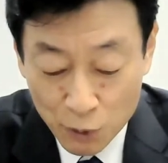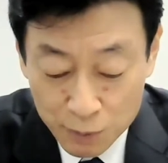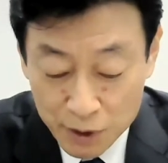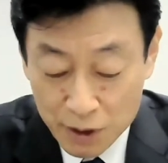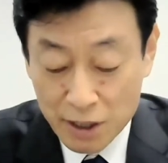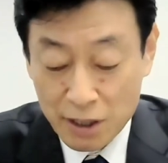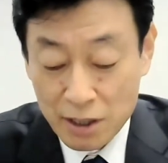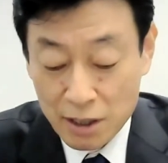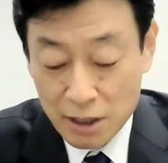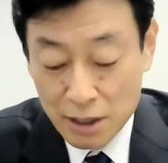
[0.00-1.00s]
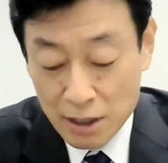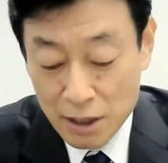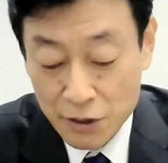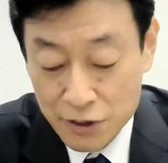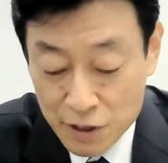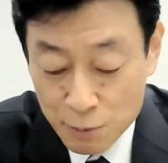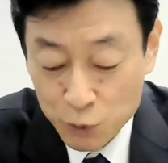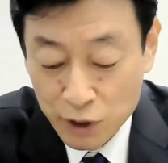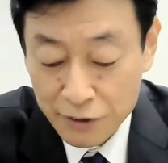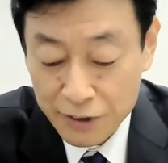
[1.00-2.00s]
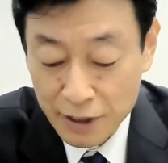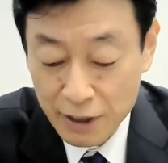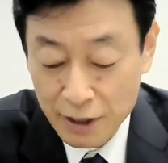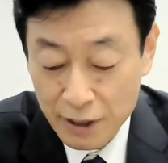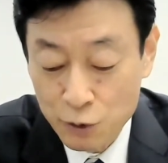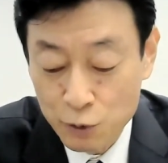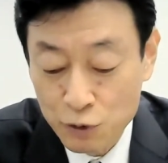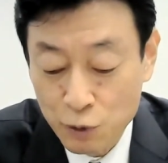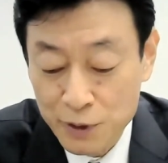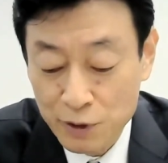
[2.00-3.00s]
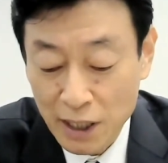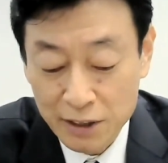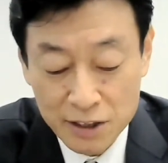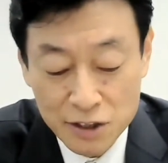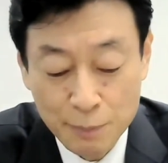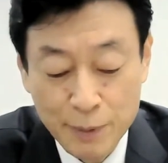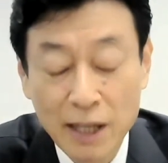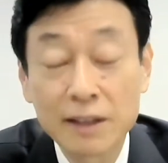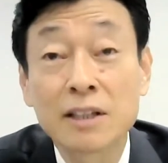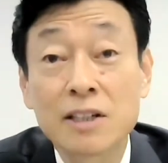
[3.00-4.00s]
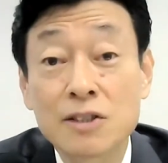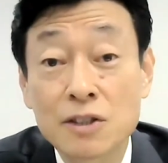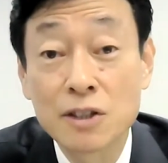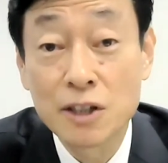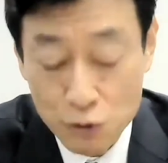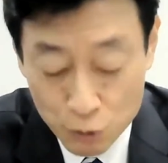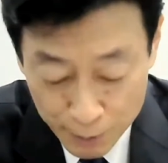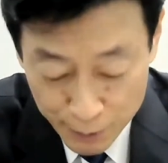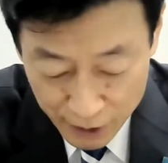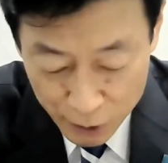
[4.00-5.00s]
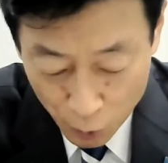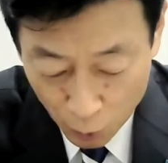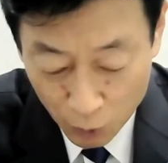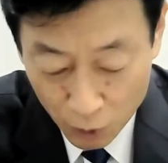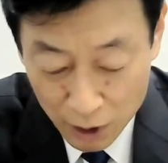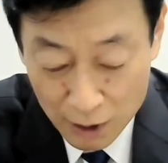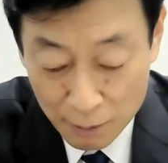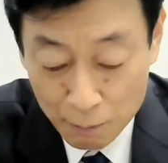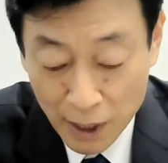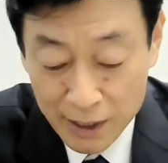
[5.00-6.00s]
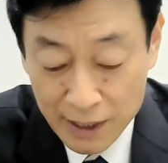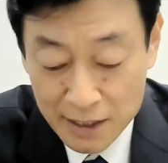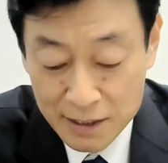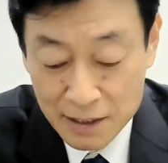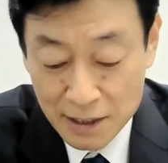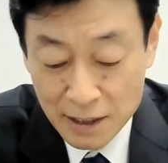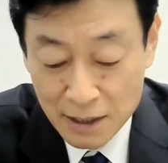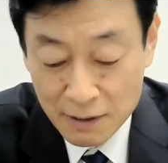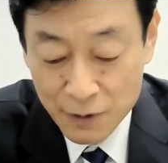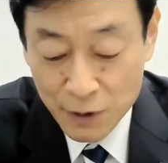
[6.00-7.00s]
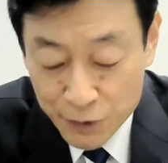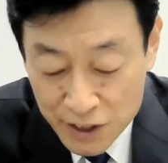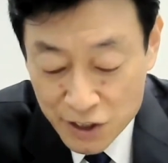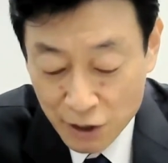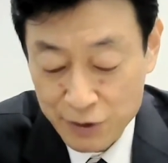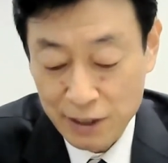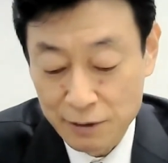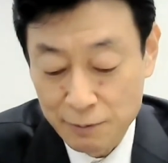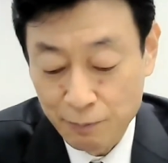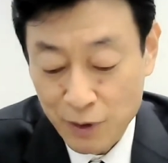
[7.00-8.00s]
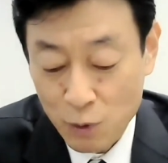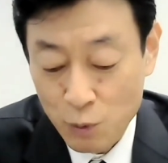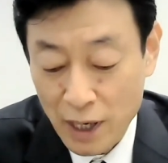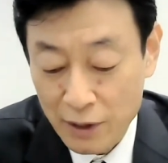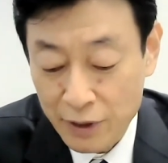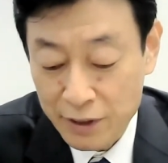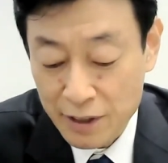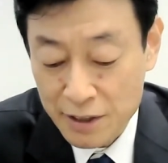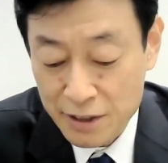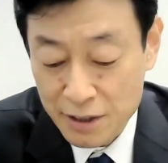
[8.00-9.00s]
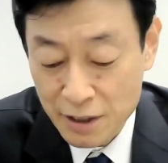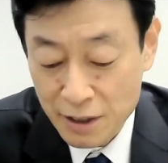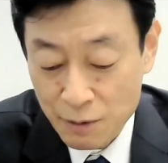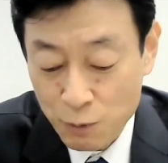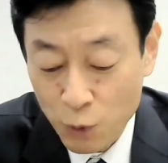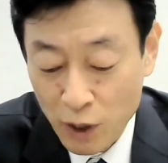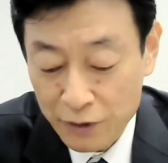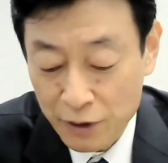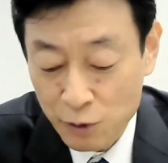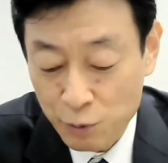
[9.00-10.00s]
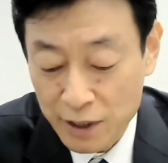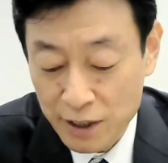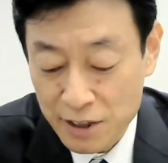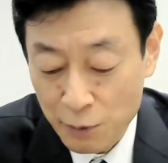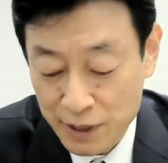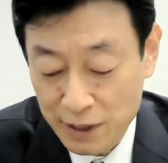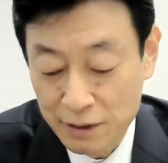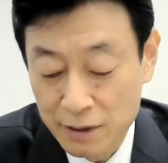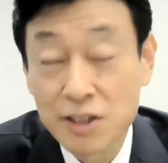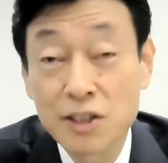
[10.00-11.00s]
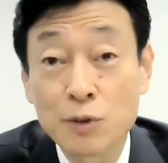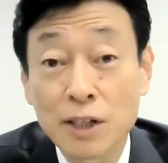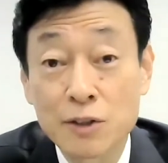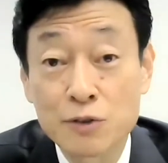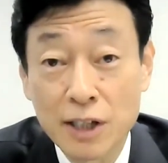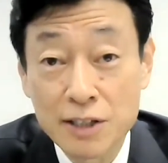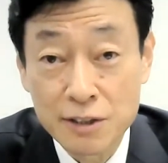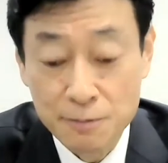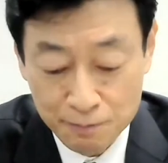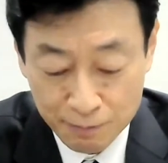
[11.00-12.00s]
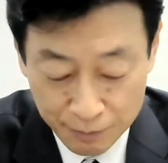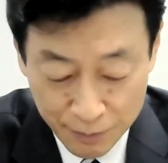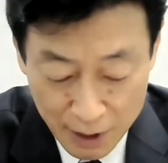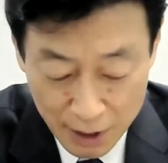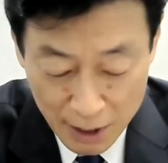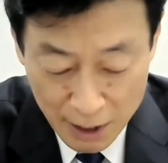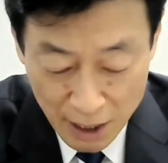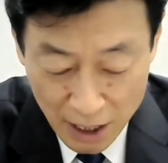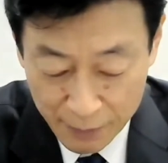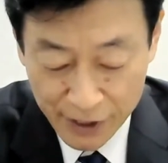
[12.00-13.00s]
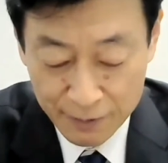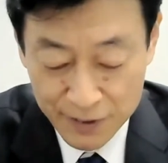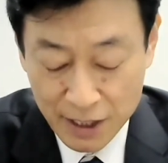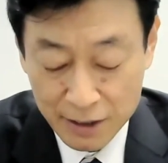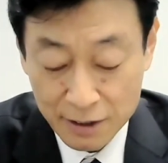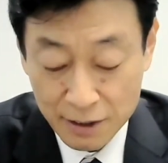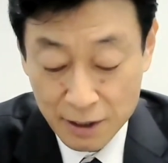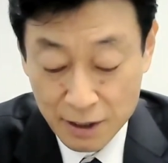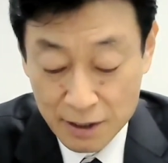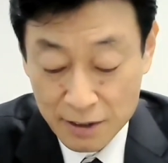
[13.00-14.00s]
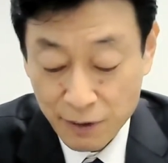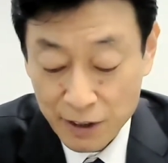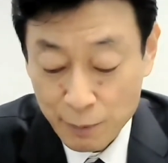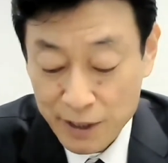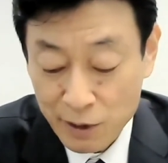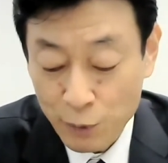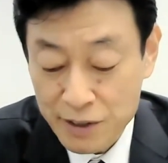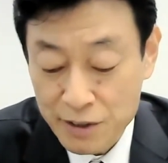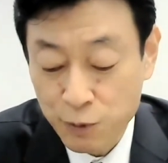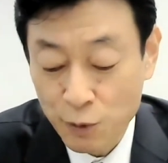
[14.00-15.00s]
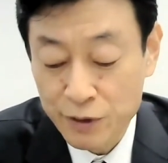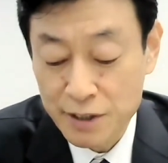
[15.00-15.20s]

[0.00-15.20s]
of excess mortality due to COVID-19 in Japan is extremely low, minus 15,000, while it is 420,000 in the United States. I believe that the fundamental reason for